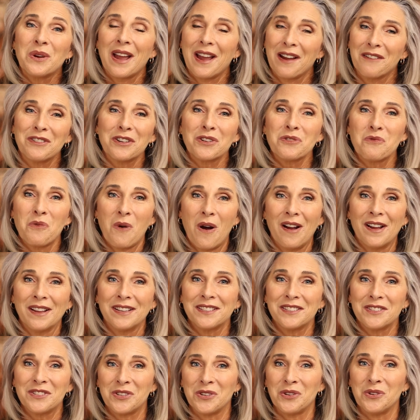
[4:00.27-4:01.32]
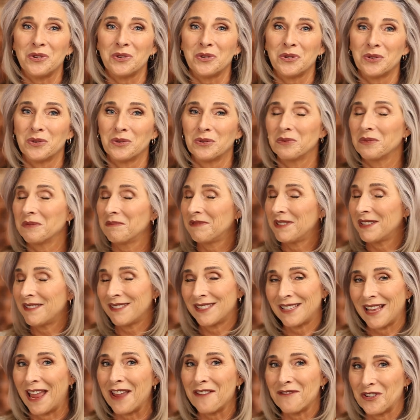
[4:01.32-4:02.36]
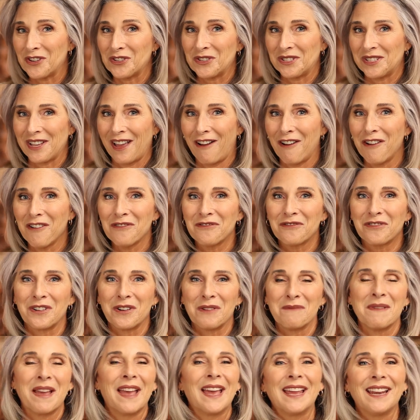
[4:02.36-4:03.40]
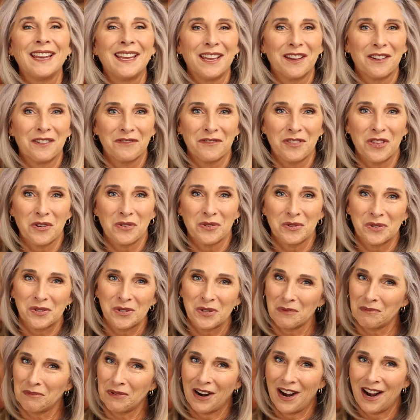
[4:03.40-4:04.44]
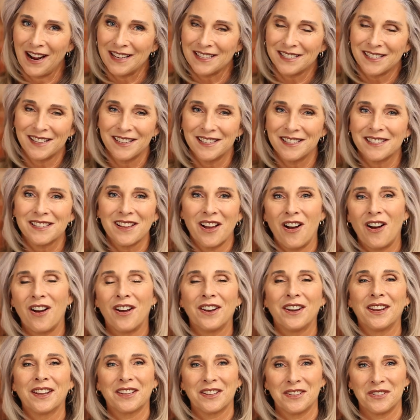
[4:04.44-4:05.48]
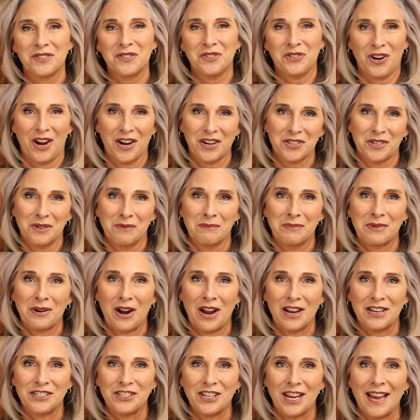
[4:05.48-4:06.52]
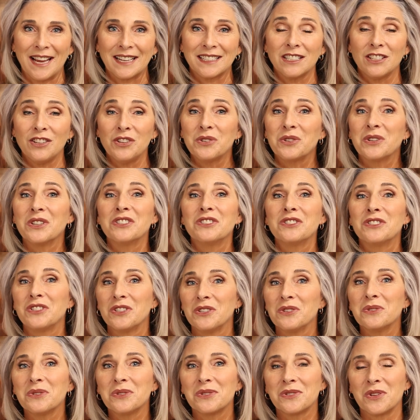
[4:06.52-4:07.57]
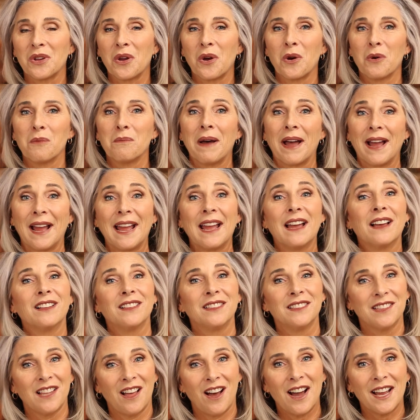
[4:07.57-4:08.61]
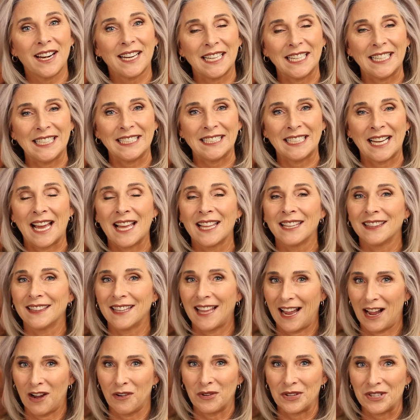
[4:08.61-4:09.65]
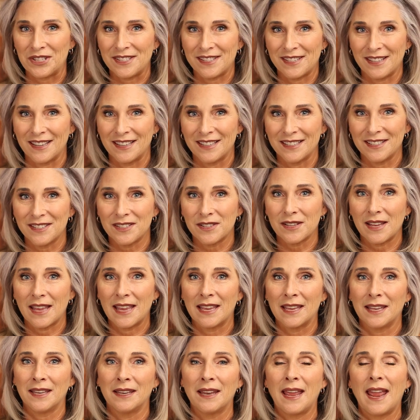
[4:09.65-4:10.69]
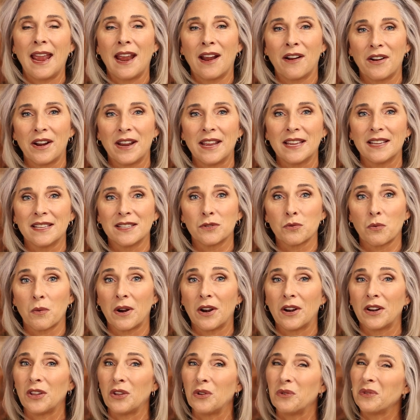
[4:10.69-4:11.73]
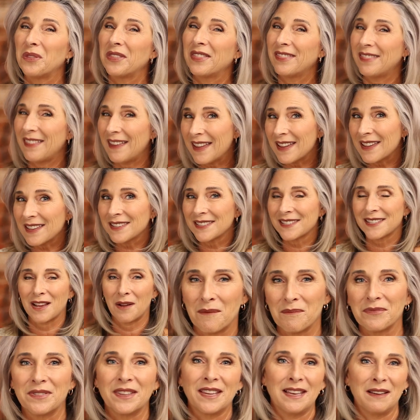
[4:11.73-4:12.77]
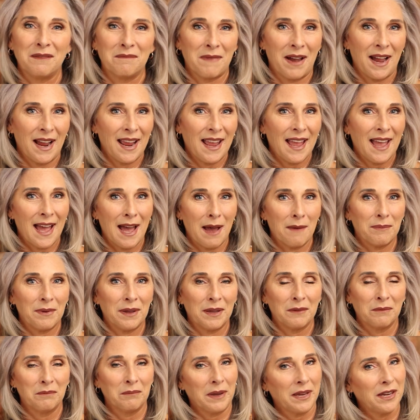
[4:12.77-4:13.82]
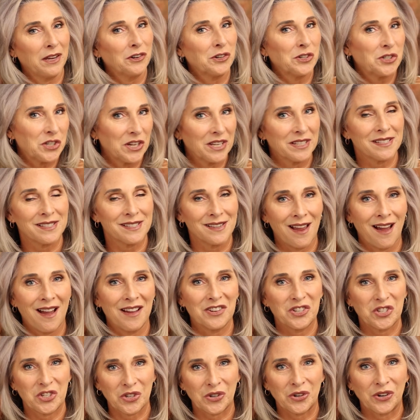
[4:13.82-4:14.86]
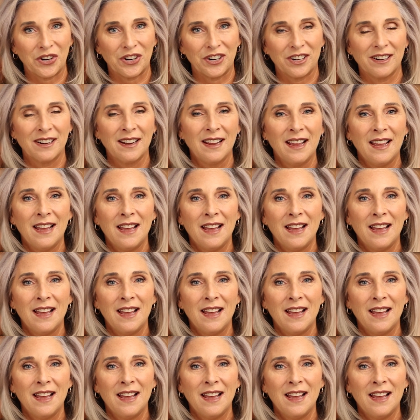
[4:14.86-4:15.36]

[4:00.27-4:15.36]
ever want to save yourself from any of those surprises on a construction project, you can do so by allotting allowances in areas where you think something might happen, but you're just not sure.